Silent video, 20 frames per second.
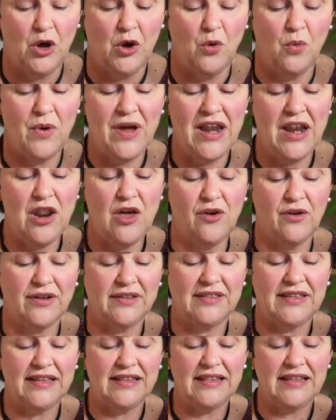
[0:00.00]
We
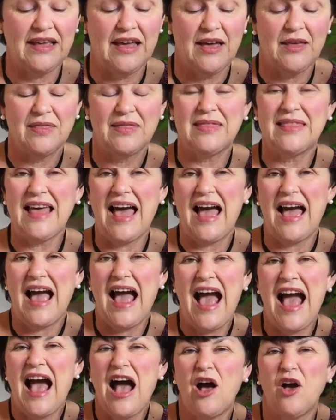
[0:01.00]
looked at
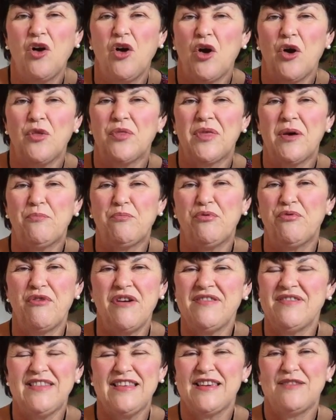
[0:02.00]
how the
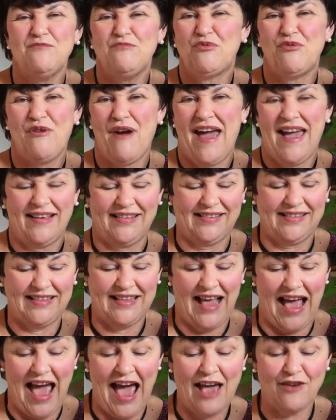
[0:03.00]
printing press
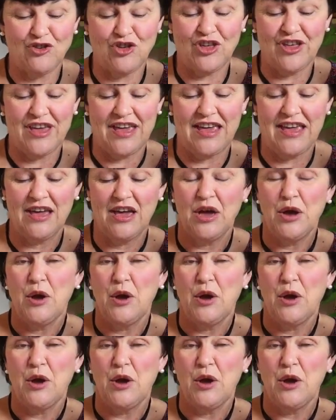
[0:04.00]
actually